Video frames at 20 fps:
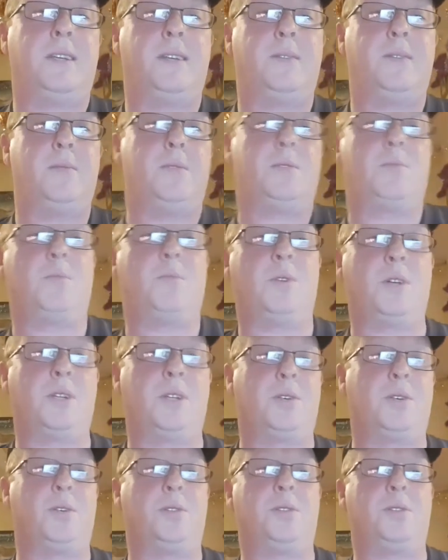That's what I
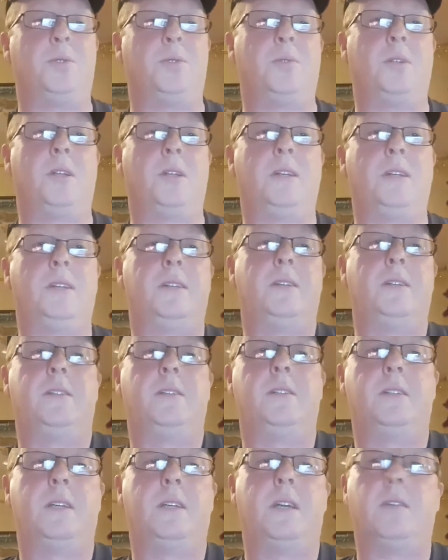got told.
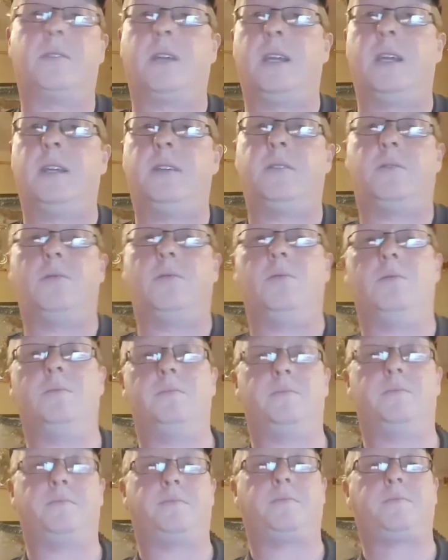Okay, cool.
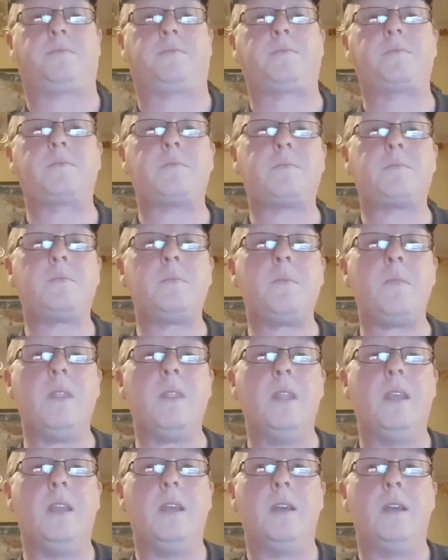
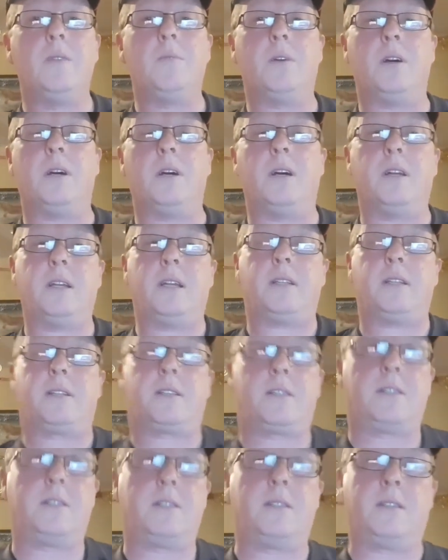Well, I had
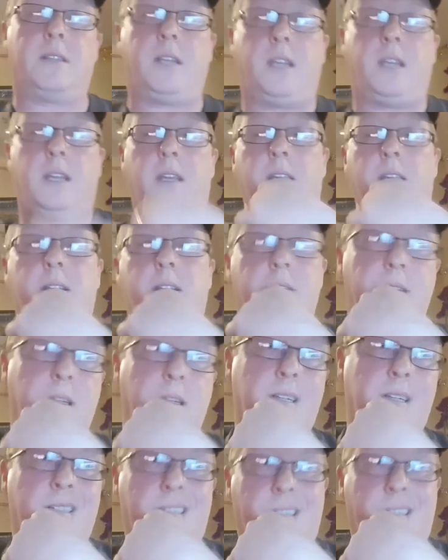the
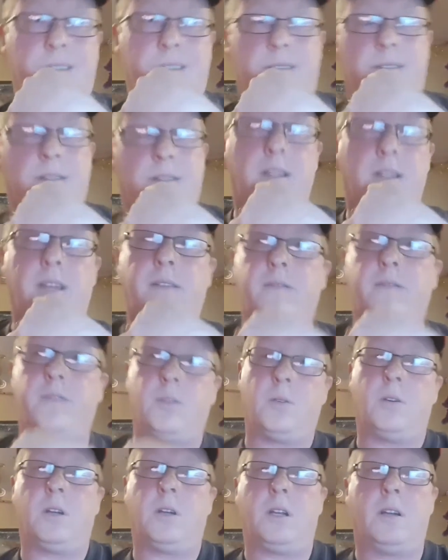thing for
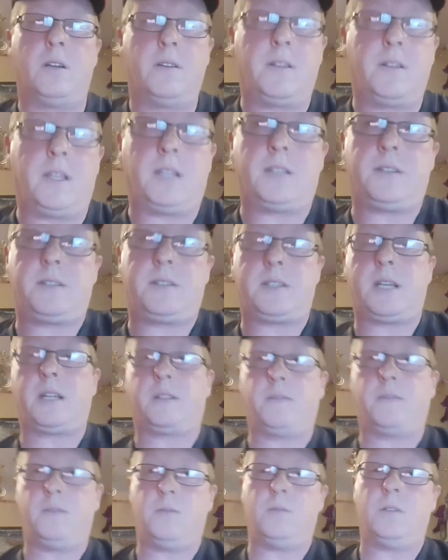earlier. I think
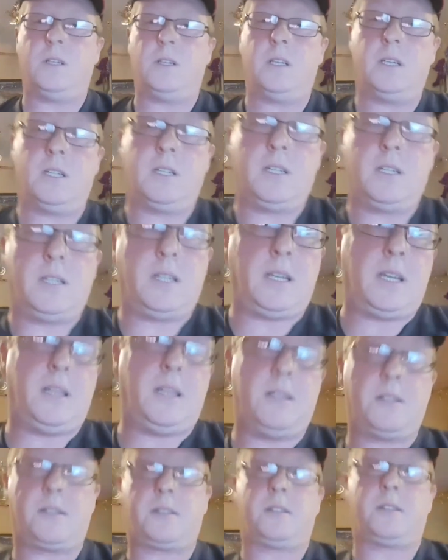Detectable
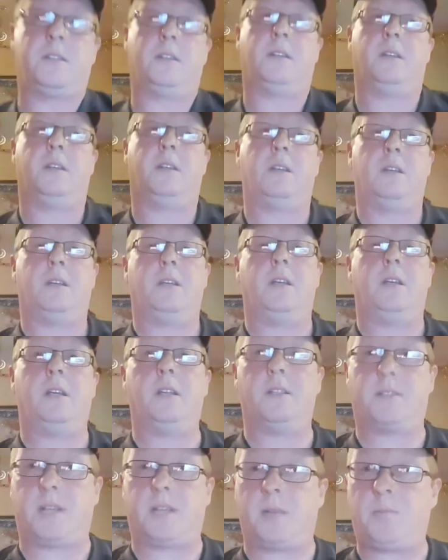is
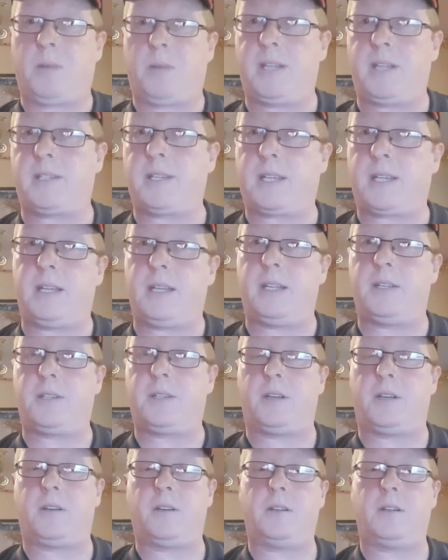in the same place again this
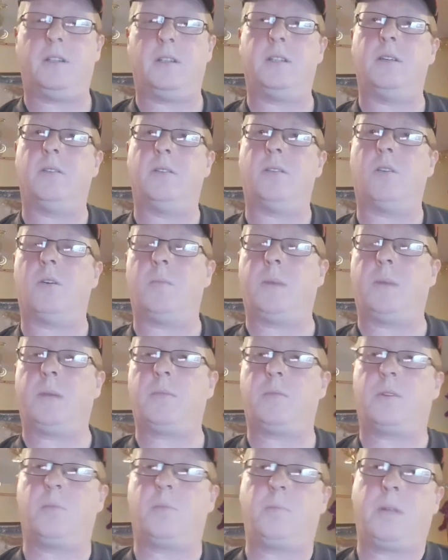year. I know a lot of
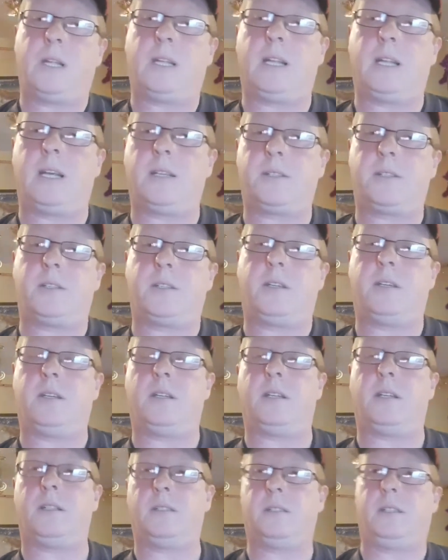people complained
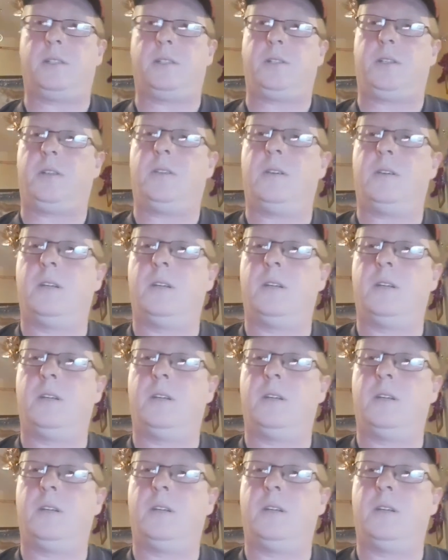this year.